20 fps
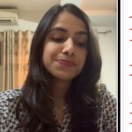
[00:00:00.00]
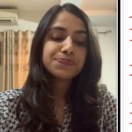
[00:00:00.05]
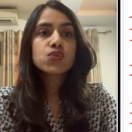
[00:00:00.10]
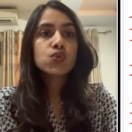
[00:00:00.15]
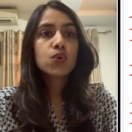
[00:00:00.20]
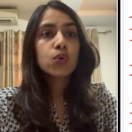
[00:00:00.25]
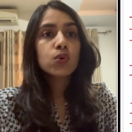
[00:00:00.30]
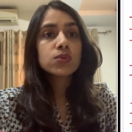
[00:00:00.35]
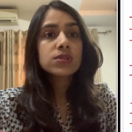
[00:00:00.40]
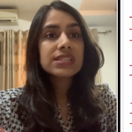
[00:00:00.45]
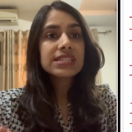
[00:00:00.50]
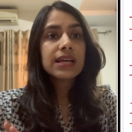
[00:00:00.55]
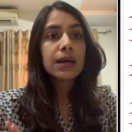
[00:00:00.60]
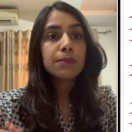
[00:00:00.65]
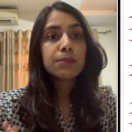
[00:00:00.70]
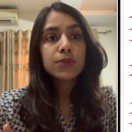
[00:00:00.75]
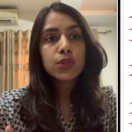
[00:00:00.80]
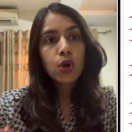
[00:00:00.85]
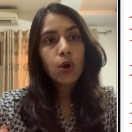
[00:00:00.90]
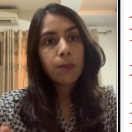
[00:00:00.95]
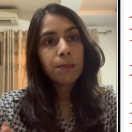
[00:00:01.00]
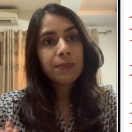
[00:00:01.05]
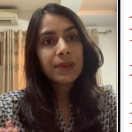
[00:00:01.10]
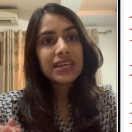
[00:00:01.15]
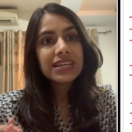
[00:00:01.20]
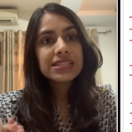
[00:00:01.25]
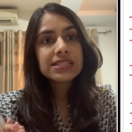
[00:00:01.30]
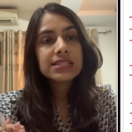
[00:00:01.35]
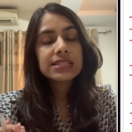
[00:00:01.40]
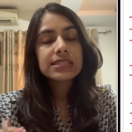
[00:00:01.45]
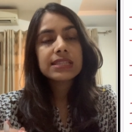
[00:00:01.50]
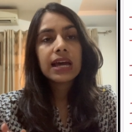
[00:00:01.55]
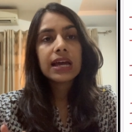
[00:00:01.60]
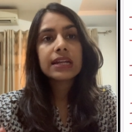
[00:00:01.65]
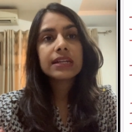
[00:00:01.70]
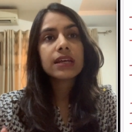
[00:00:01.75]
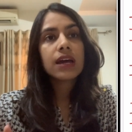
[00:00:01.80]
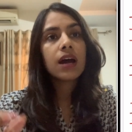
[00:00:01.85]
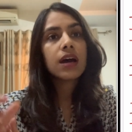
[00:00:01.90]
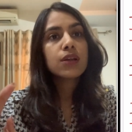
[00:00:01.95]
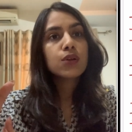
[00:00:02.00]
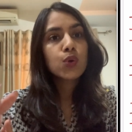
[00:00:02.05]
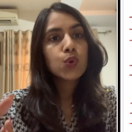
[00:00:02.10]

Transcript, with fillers: So some topics that are